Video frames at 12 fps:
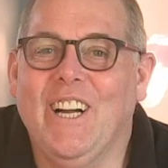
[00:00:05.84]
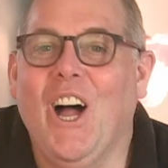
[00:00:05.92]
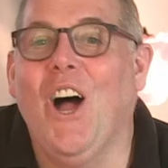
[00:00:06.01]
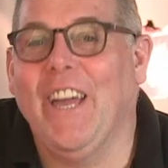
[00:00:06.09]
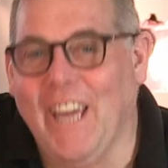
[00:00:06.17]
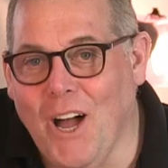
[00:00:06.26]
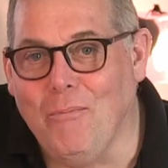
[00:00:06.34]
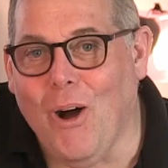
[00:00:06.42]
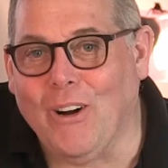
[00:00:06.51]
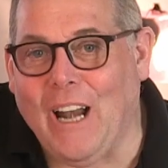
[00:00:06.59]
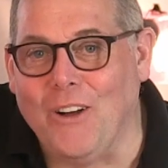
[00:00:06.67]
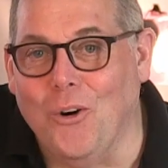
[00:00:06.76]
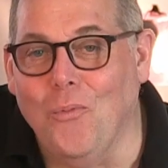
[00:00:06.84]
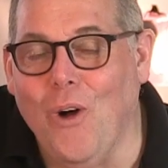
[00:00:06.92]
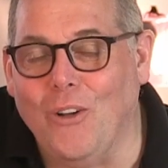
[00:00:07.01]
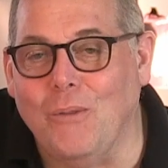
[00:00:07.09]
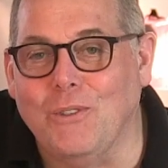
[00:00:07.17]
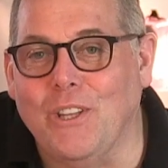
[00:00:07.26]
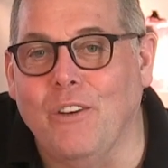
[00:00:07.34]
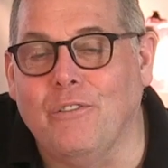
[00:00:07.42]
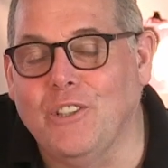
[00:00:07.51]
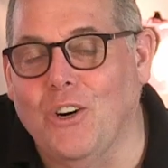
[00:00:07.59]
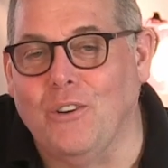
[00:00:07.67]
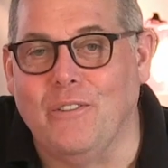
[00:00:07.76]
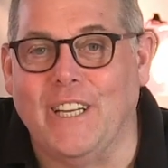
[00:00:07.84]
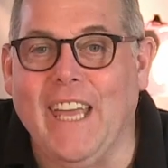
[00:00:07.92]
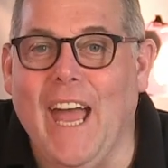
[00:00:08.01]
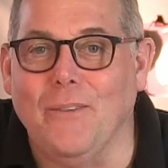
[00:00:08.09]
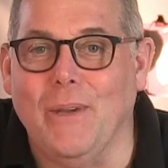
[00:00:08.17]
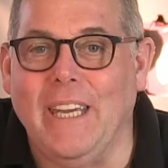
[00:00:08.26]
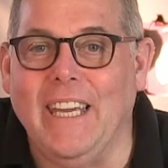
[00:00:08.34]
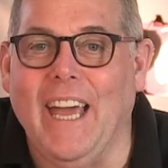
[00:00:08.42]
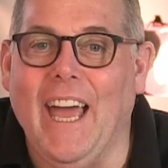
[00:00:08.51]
Hi, I'm Mark Cleghorn. Welcome to the Photographer Academy.